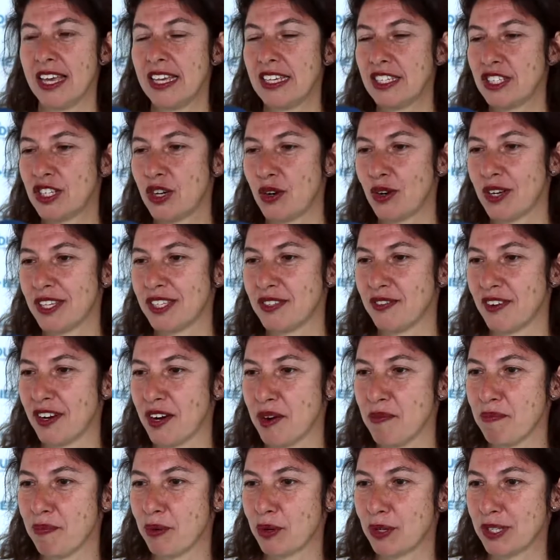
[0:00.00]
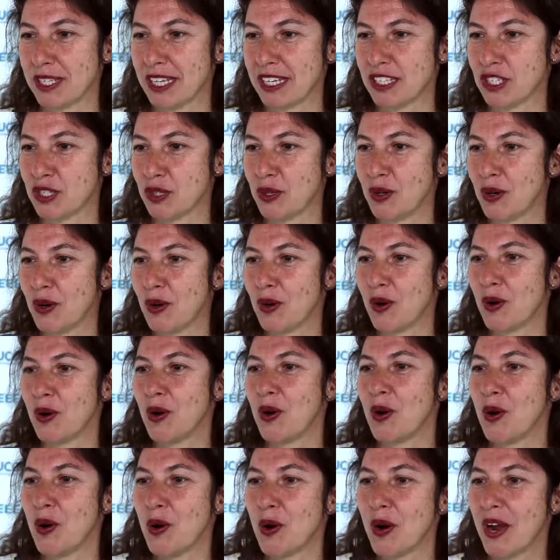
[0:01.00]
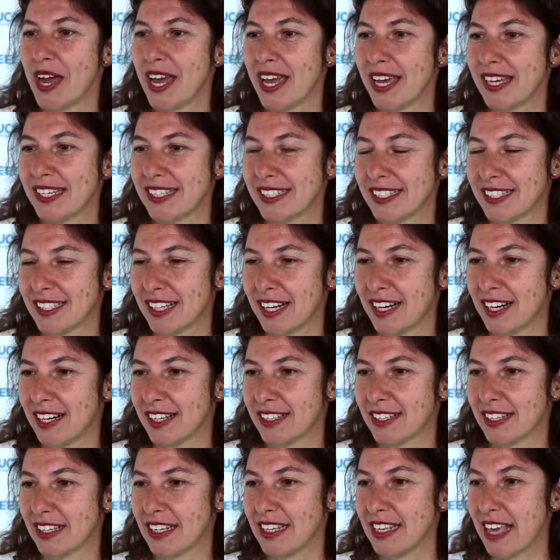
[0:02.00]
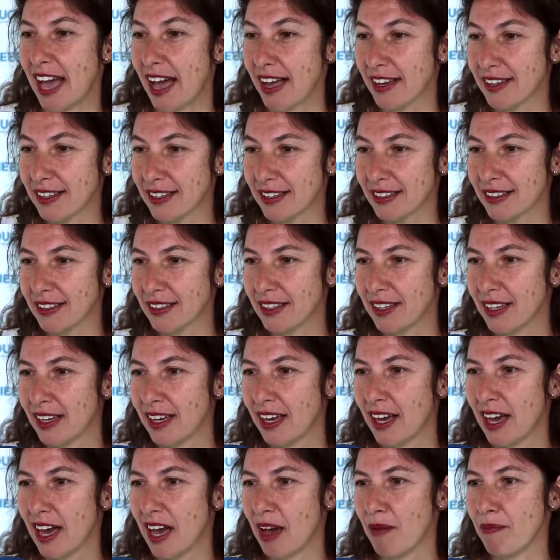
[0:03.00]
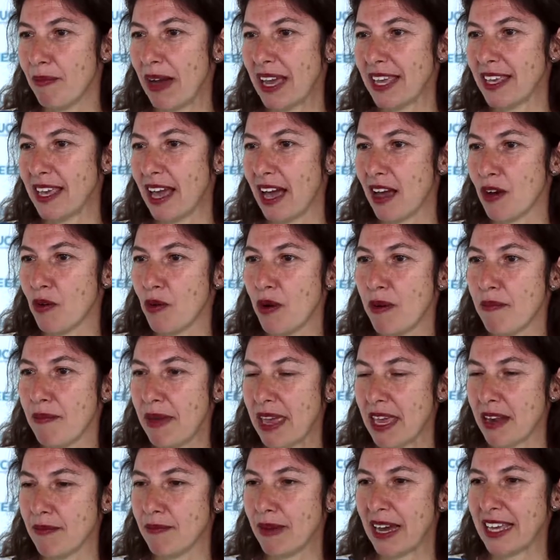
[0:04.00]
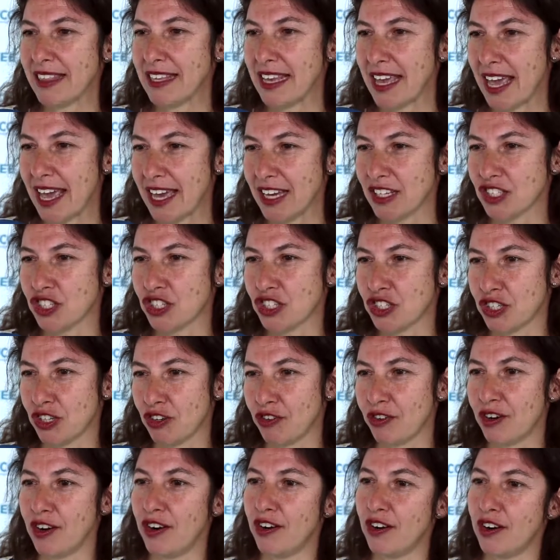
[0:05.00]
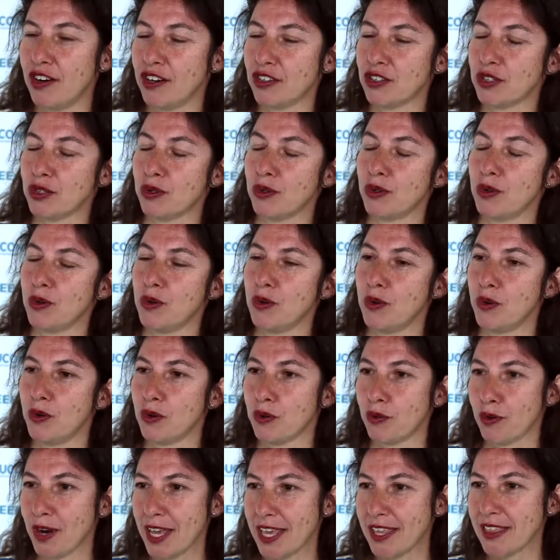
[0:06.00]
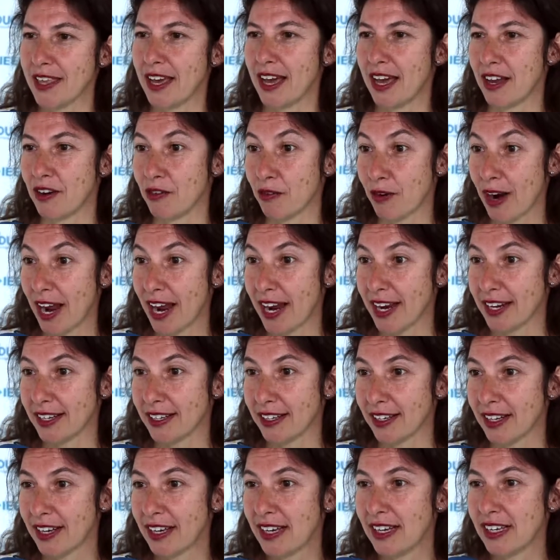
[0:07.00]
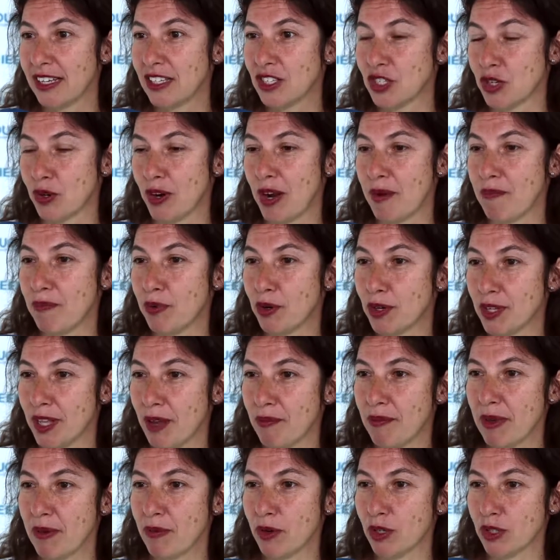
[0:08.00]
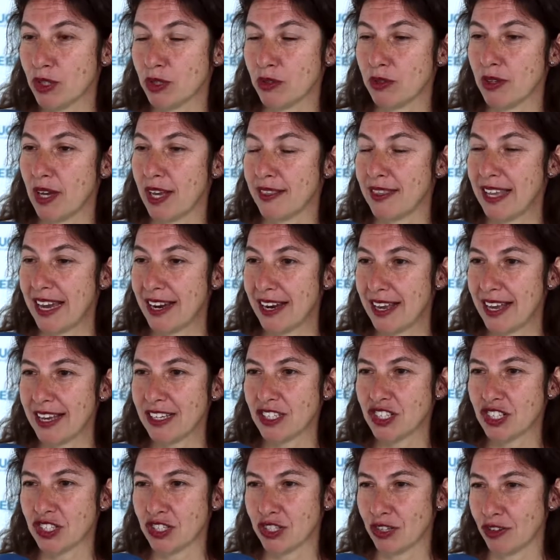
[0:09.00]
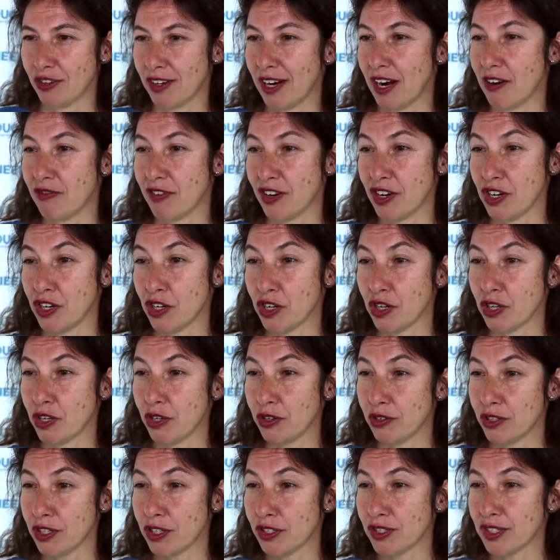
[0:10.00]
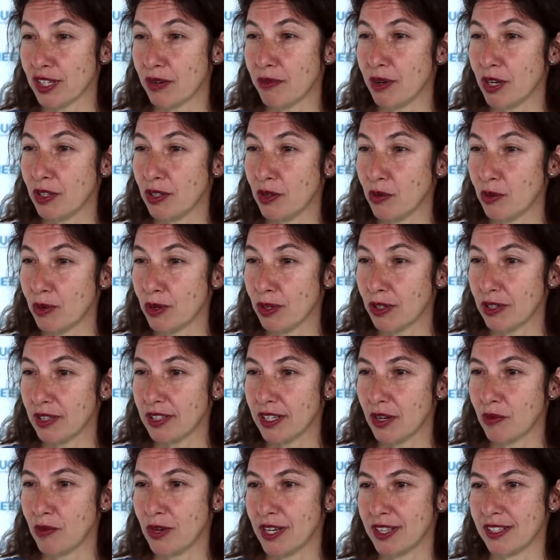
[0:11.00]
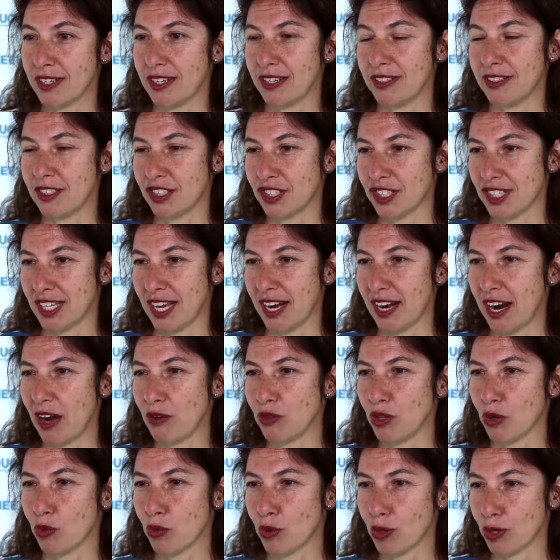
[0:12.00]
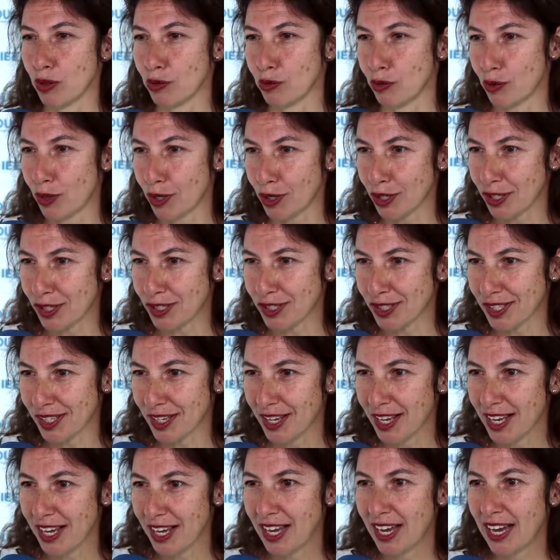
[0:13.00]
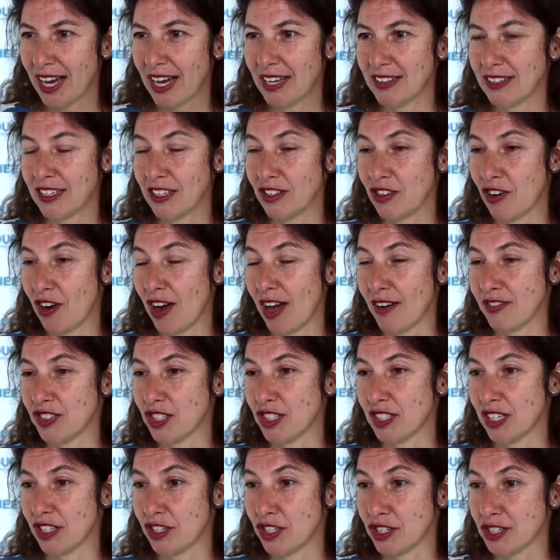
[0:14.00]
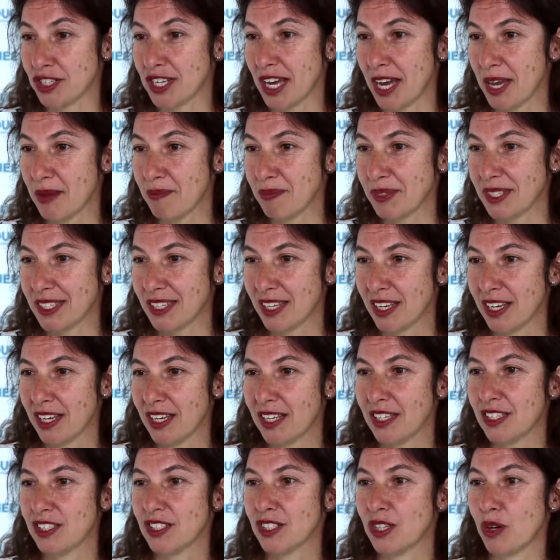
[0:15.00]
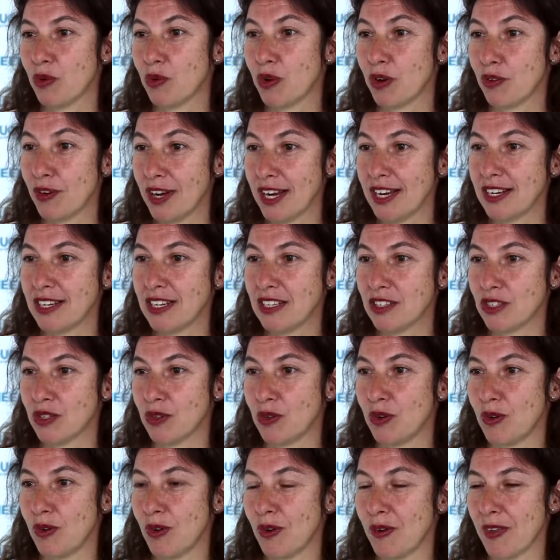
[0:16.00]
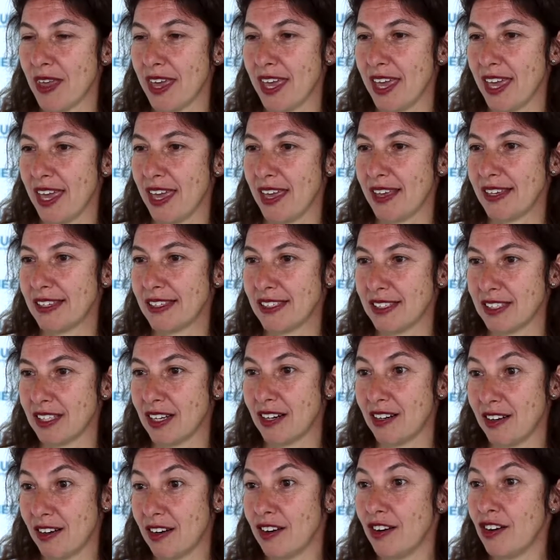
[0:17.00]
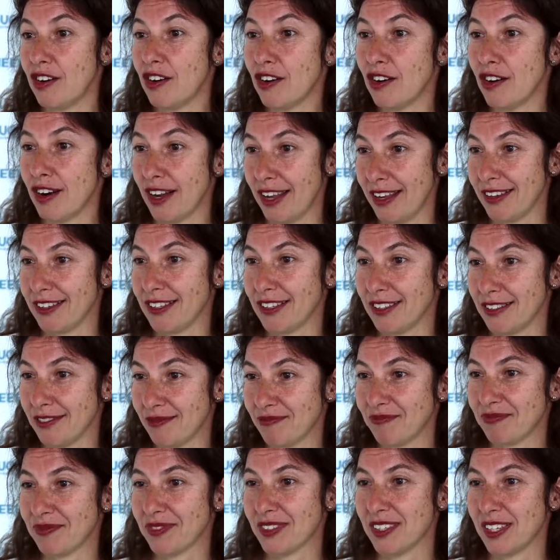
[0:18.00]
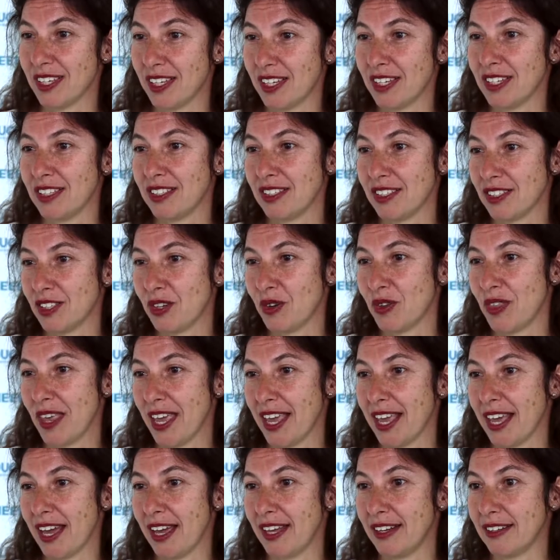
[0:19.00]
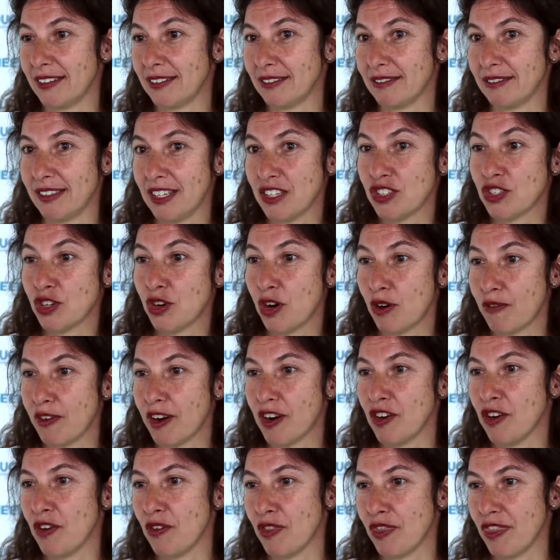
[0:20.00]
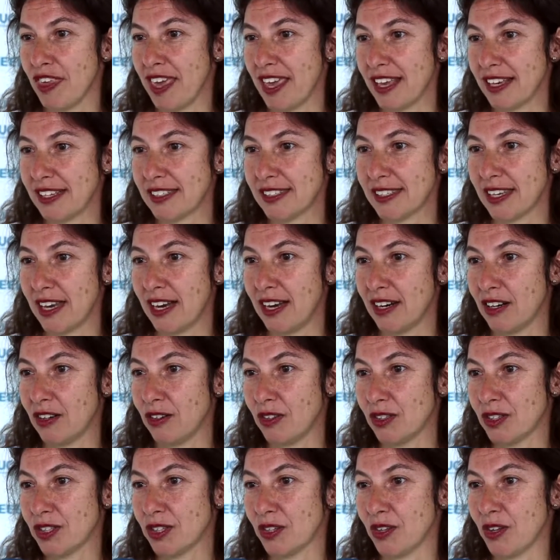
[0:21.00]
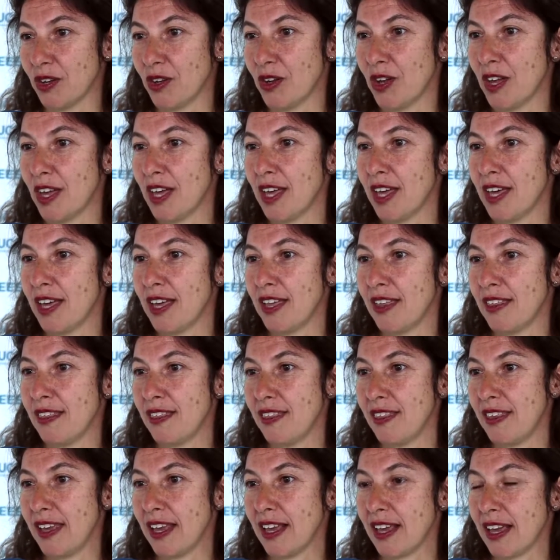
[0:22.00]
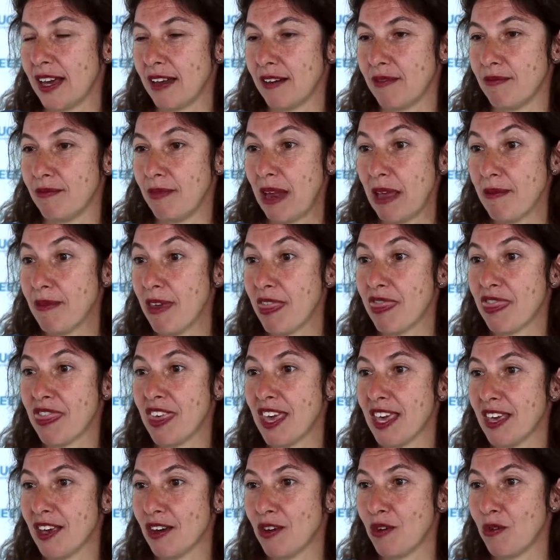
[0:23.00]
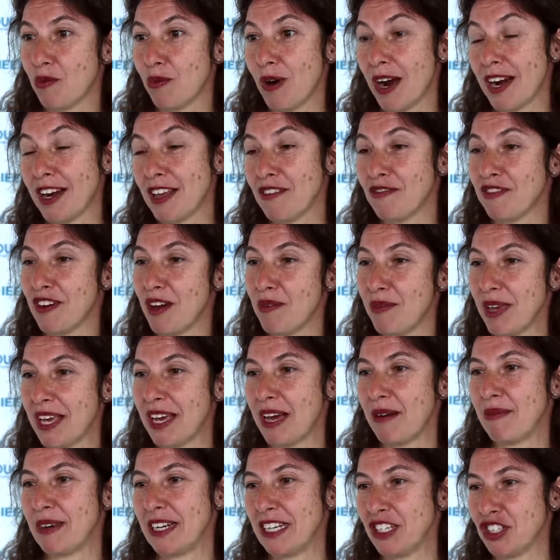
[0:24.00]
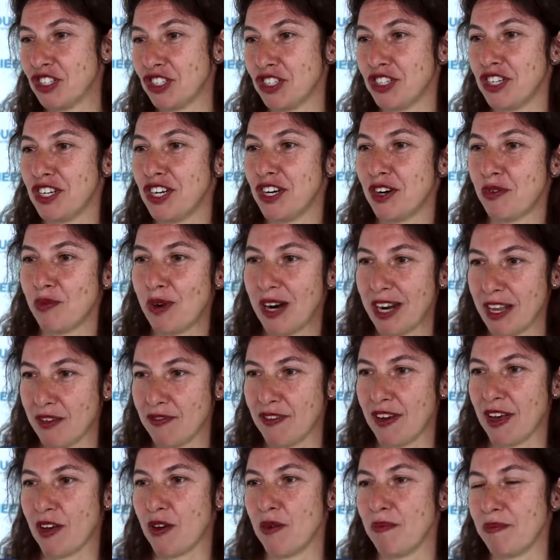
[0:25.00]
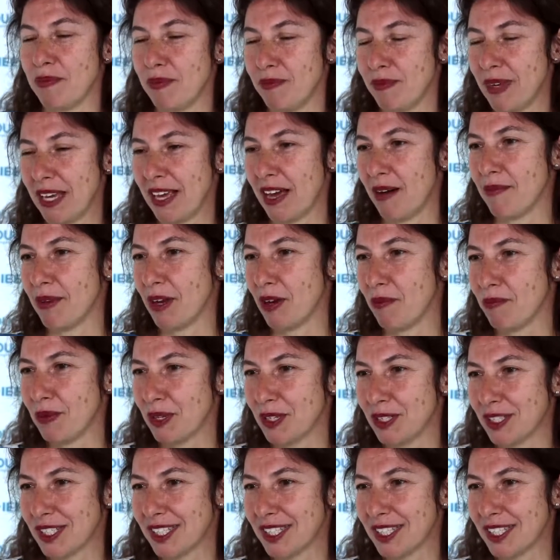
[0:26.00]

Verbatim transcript: So it's very important to start young. And by young, we mean by the age children learn to read and write. It's really important because at that age, children are very curious about the world. They want to understand how the world works, and they don't have stereotypes. So we really need to uh, start early so they can discover new things and also they can maybe think, what if I become an engineer? What if I com- become a computer